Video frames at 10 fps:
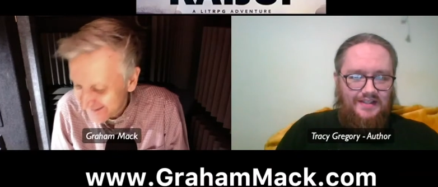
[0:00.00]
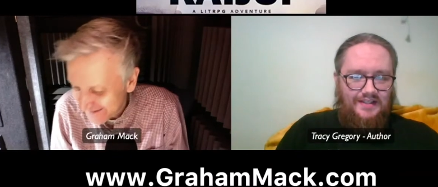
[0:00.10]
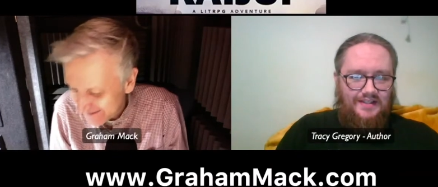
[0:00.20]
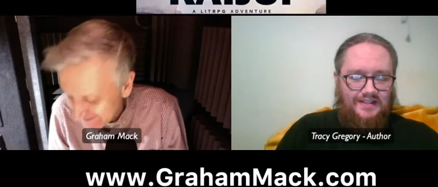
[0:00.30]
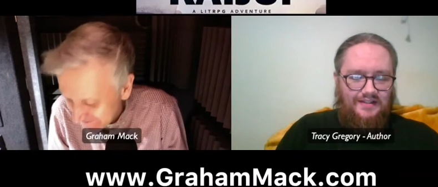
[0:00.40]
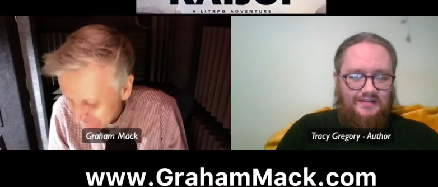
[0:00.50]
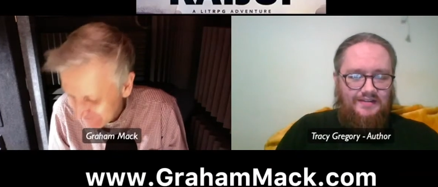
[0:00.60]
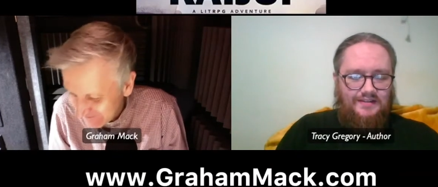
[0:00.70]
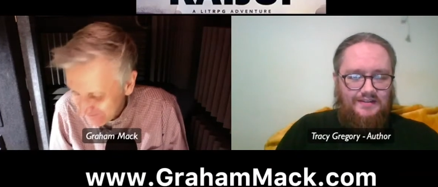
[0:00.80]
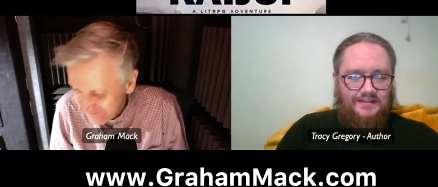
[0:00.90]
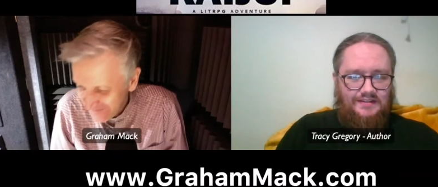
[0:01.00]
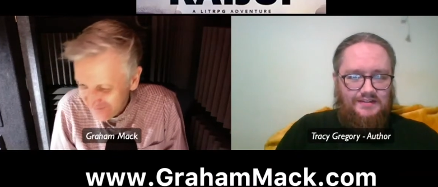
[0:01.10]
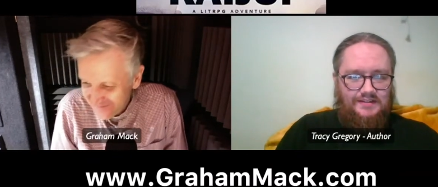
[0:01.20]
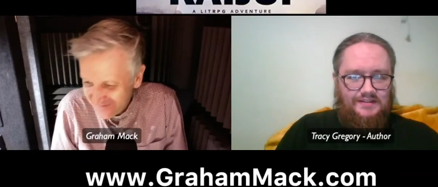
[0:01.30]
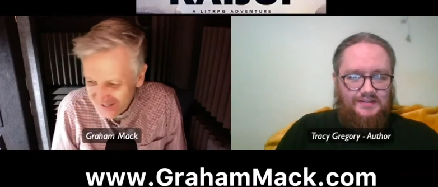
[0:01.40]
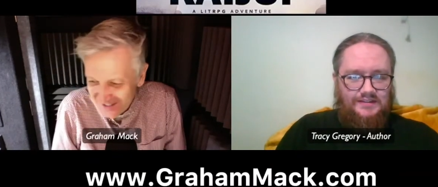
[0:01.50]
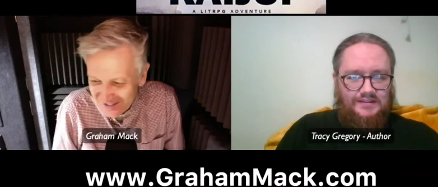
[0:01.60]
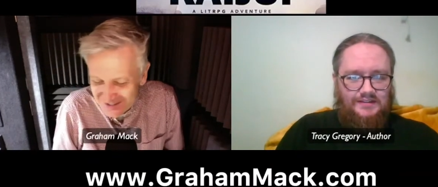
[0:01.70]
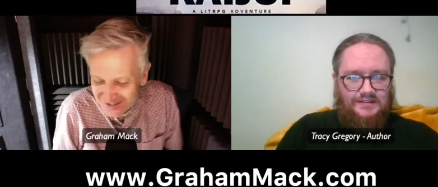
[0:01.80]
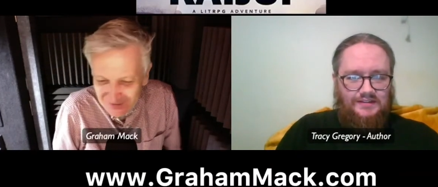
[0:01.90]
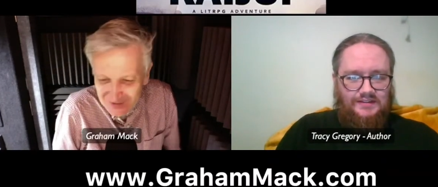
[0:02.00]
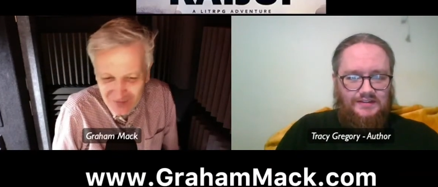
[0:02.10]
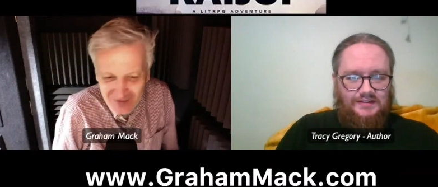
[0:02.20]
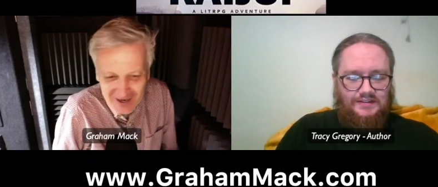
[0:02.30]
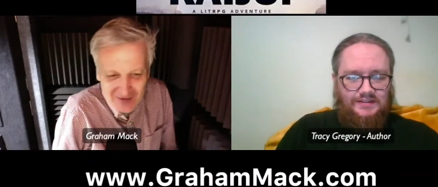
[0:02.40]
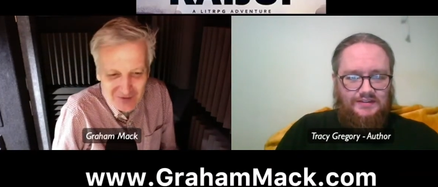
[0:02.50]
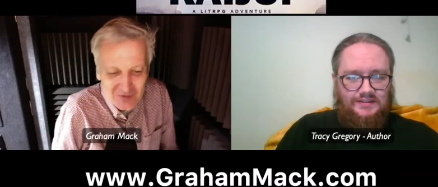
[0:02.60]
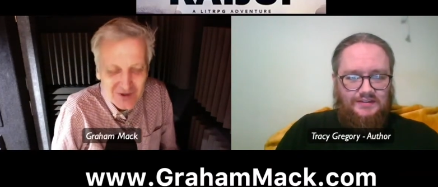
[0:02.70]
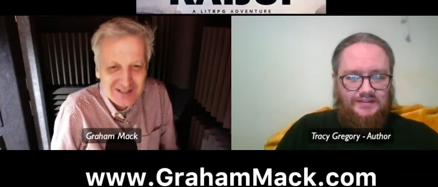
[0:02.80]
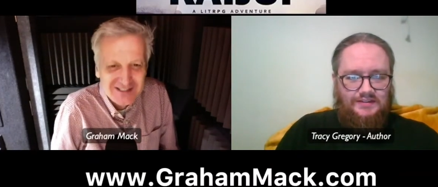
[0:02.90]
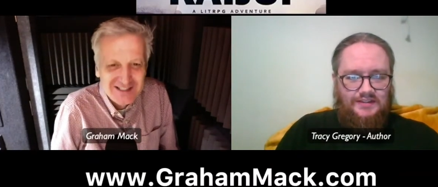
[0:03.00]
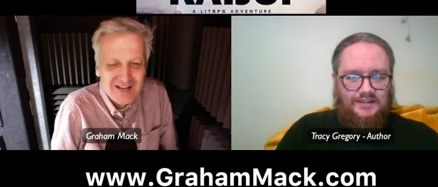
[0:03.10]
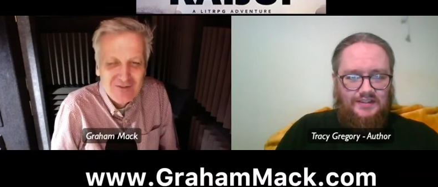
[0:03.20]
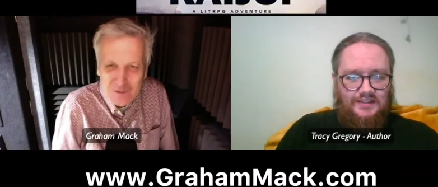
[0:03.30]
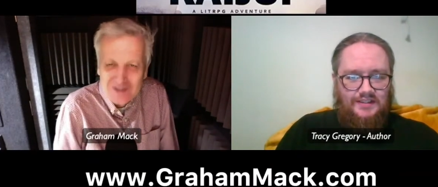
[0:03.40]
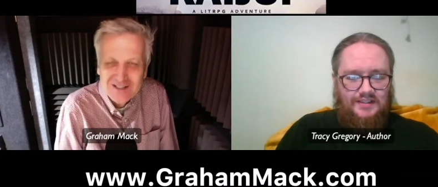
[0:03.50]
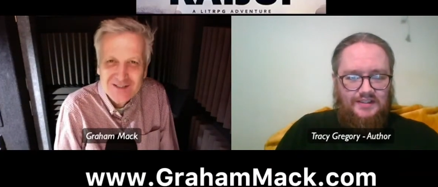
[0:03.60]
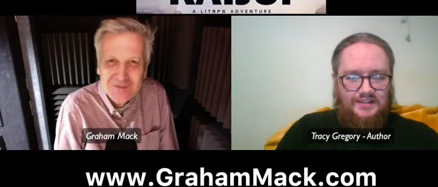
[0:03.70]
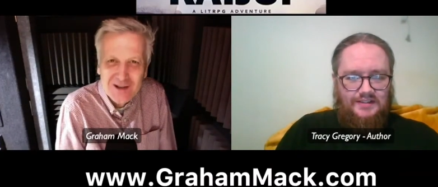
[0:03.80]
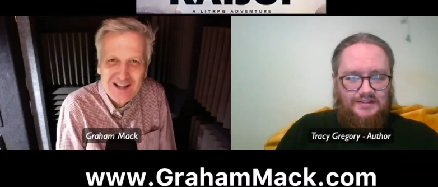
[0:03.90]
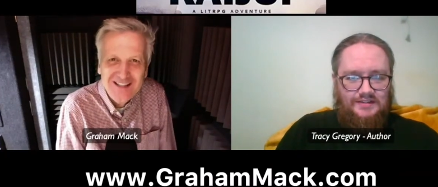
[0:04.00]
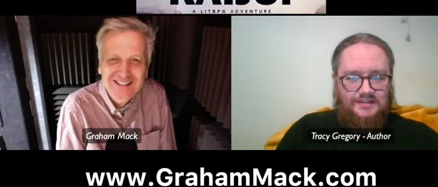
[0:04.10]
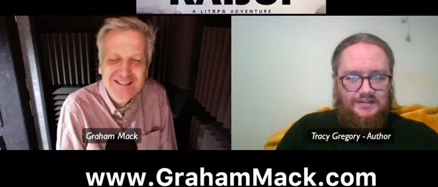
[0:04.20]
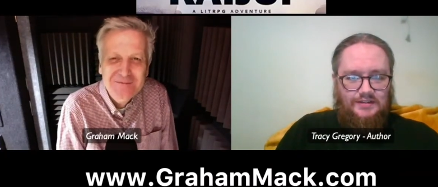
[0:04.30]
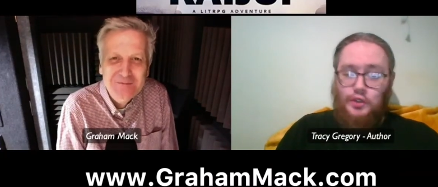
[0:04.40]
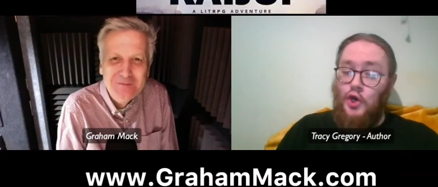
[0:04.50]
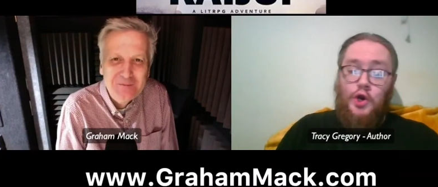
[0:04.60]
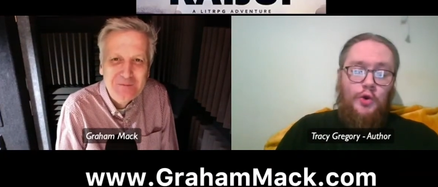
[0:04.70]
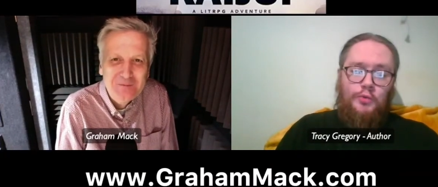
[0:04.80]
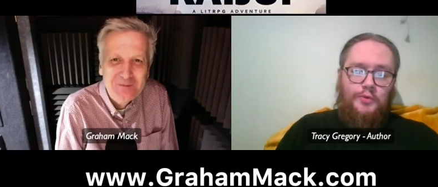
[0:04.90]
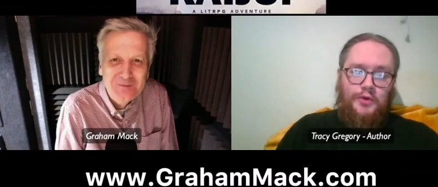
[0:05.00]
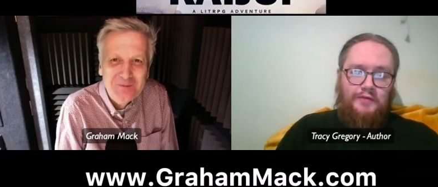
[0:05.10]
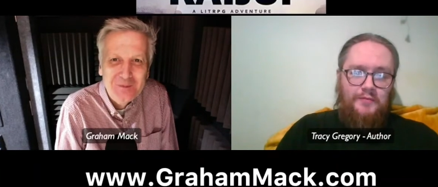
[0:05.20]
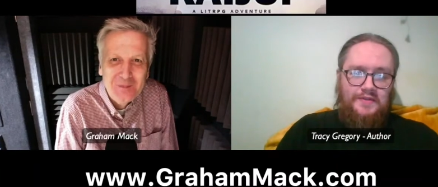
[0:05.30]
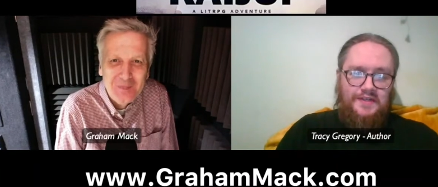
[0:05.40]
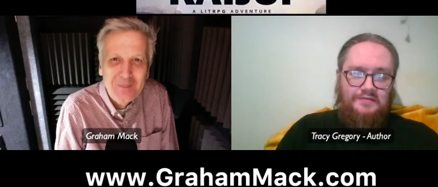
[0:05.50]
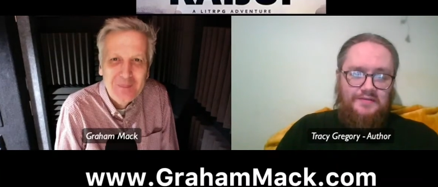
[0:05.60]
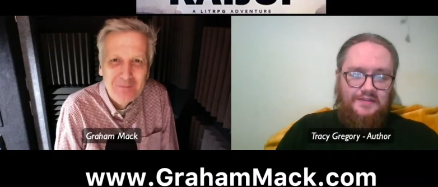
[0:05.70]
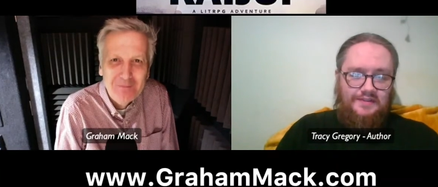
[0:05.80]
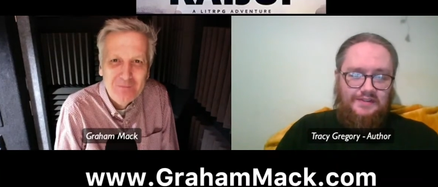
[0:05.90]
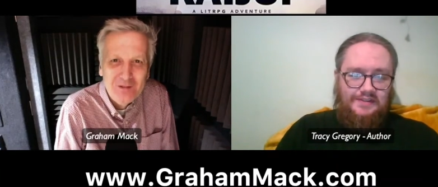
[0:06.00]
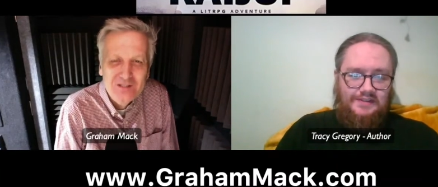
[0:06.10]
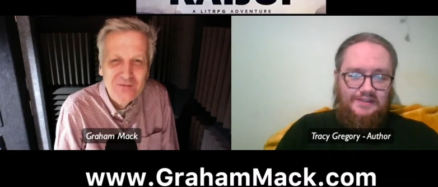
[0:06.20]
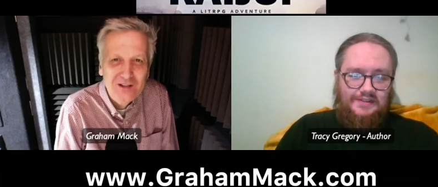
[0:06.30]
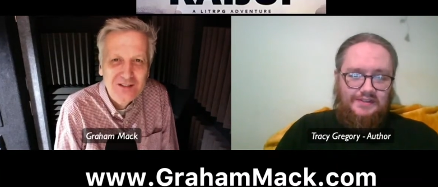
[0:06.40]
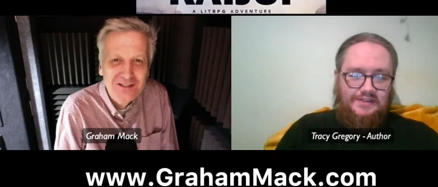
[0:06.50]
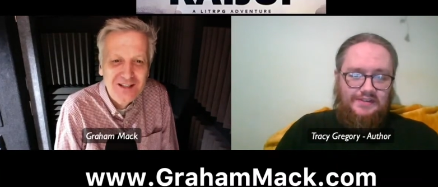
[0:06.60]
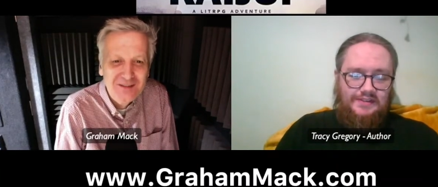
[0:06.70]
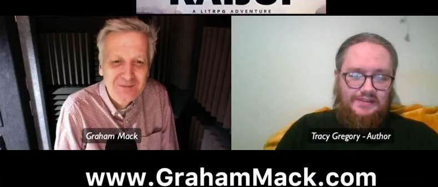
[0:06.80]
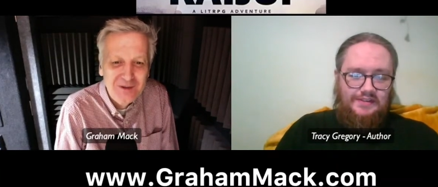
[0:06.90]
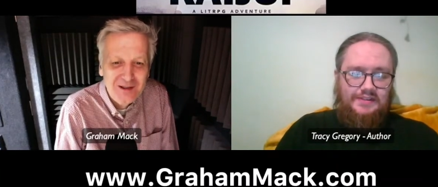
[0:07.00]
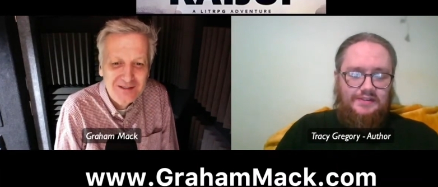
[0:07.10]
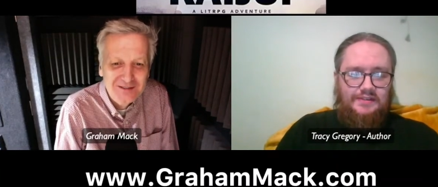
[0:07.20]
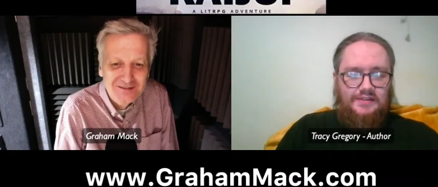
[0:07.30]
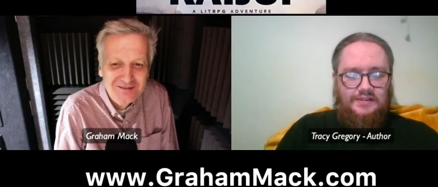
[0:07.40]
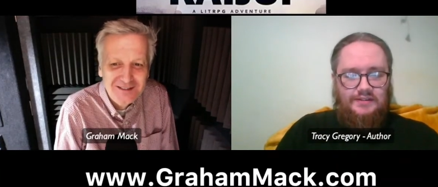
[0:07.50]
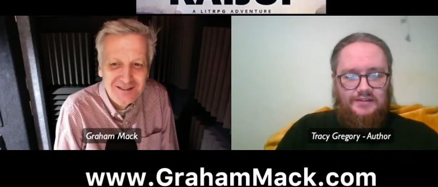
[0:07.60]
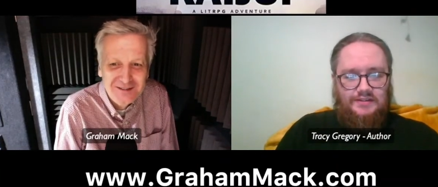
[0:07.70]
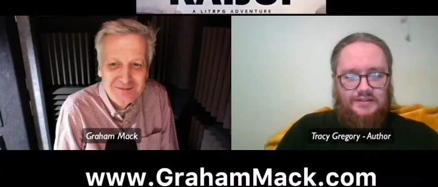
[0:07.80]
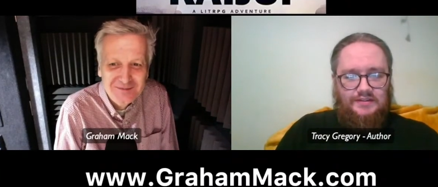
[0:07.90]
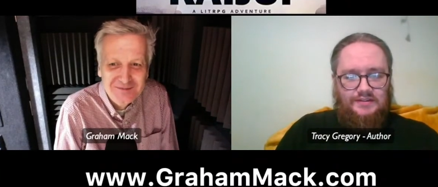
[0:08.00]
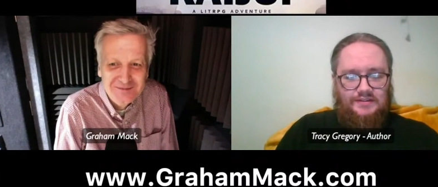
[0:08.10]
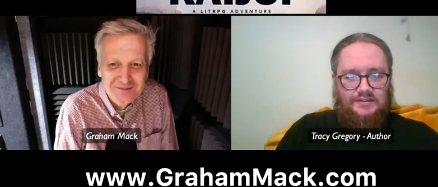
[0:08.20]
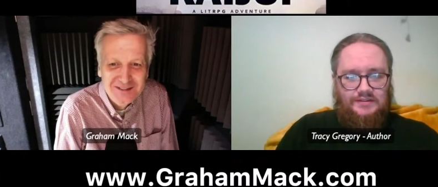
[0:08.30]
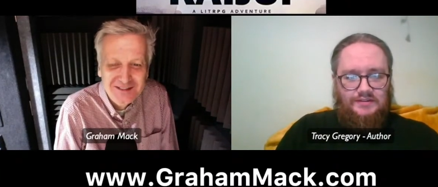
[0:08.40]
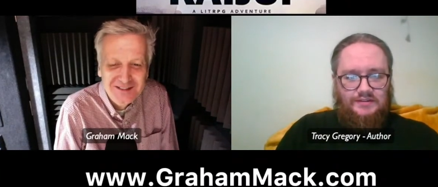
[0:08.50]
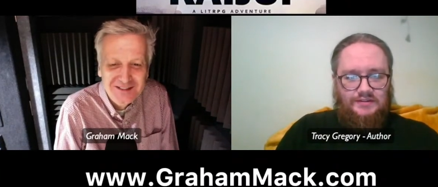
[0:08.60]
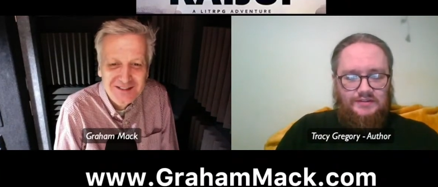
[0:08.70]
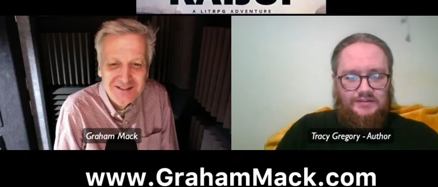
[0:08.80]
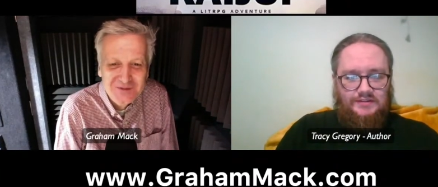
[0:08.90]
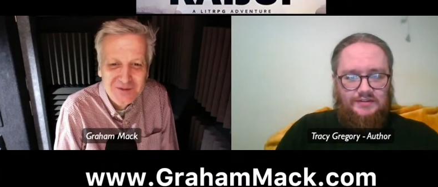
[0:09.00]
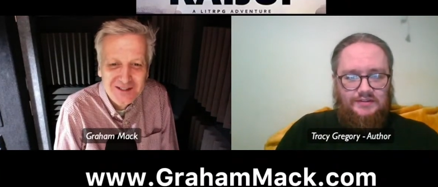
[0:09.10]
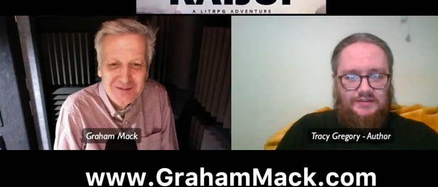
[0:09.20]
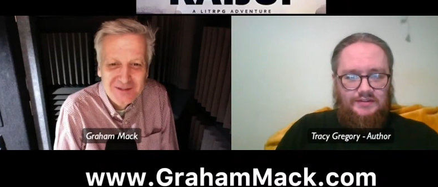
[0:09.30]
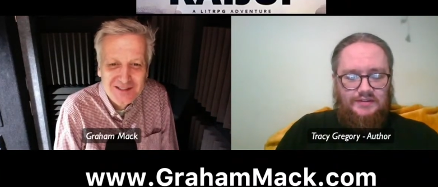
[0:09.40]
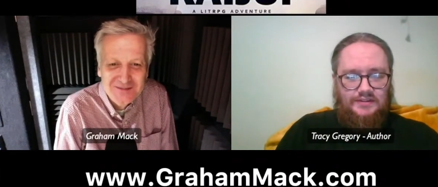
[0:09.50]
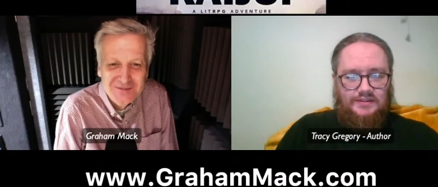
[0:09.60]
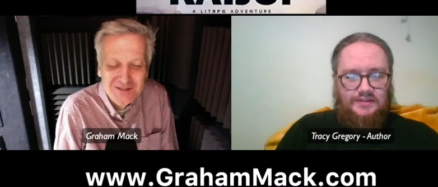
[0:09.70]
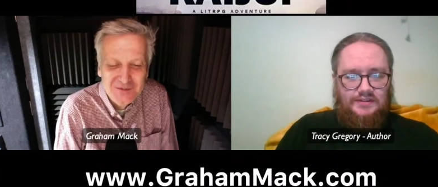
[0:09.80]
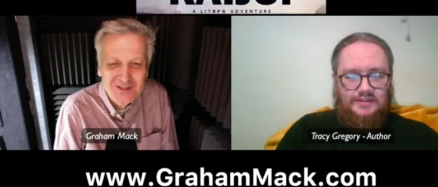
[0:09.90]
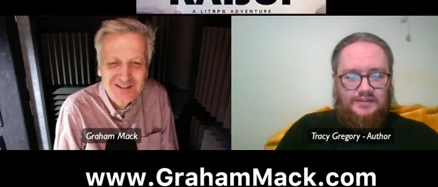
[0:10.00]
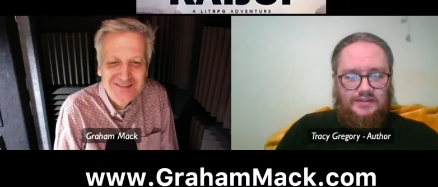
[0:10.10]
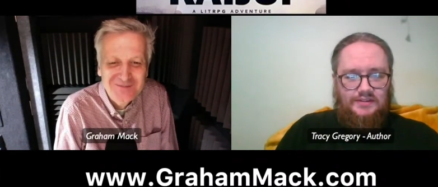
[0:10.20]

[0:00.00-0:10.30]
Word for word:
Speaker 1: um, I, I still don't know how we worked it. Have you been to Japan?
Speaker 2: No, no, never myself.
Speaker 1: It's a fascinating place. Um, it is quite an amazing place. One of the